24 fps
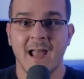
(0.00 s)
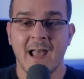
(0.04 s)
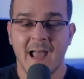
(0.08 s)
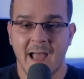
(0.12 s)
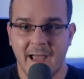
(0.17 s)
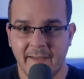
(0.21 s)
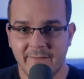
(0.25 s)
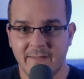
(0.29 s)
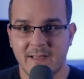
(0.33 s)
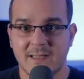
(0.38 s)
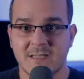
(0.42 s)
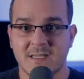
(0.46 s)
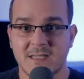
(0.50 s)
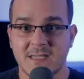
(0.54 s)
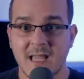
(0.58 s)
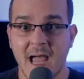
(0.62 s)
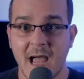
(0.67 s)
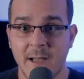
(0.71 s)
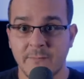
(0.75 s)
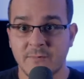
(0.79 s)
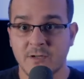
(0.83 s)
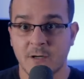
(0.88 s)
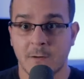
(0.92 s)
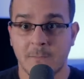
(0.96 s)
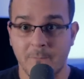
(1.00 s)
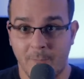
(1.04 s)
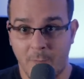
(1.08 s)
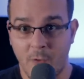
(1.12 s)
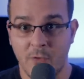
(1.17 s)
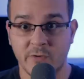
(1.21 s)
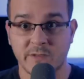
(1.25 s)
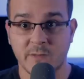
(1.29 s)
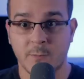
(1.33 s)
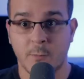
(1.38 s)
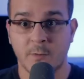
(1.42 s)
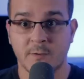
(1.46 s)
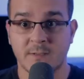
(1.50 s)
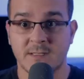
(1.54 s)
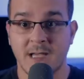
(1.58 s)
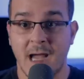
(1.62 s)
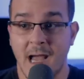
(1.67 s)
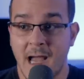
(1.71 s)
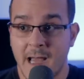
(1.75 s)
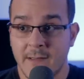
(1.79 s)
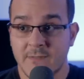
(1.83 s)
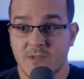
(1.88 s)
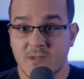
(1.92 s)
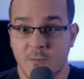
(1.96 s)
and then stabbed her multiple
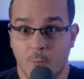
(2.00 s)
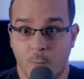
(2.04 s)
times.